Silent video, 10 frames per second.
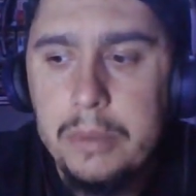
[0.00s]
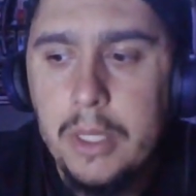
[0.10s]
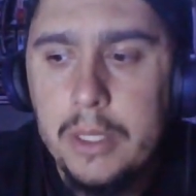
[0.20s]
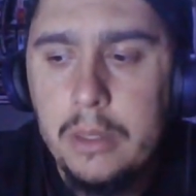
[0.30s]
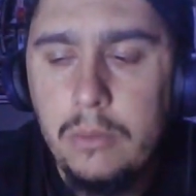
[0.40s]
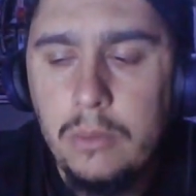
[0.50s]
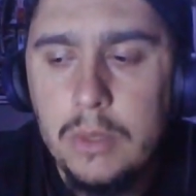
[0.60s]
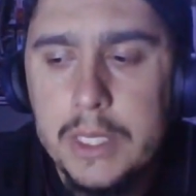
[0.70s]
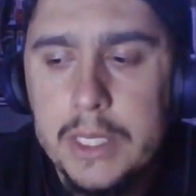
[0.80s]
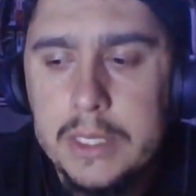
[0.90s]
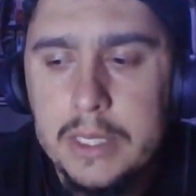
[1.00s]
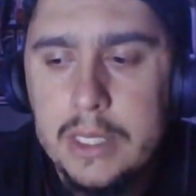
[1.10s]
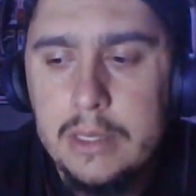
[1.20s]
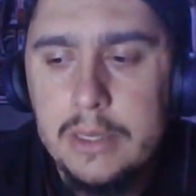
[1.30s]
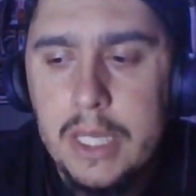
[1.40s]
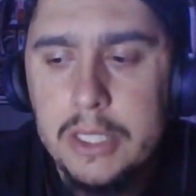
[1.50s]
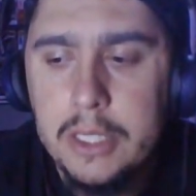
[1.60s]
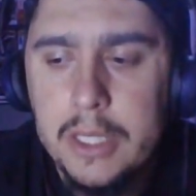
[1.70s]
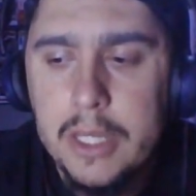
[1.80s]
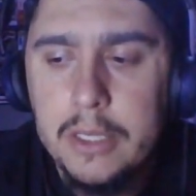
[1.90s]
Like I said,
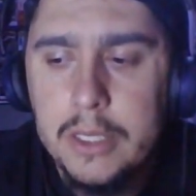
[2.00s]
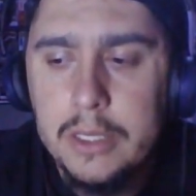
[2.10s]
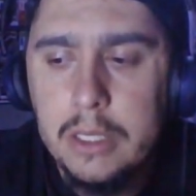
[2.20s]
Sasha Kelly